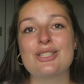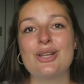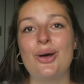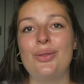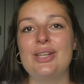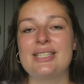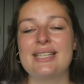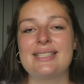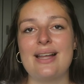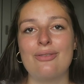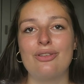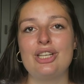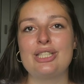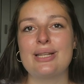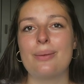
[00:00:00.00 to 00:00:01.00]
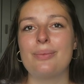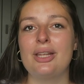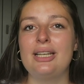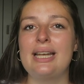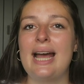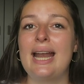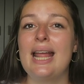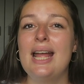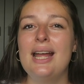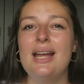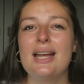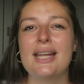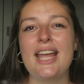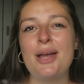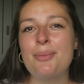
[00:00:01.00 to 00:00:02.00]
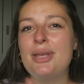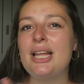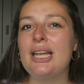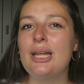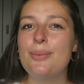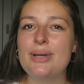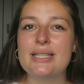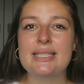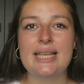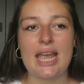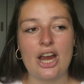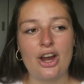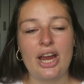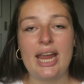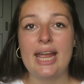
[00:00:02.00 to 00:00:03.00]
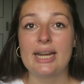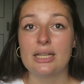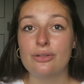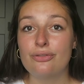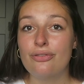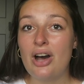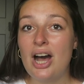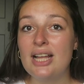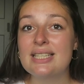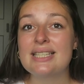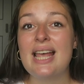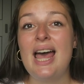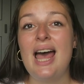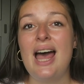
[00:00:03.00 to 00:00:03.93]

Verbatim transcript: So this is definitely something that can be a little bit scary in advance.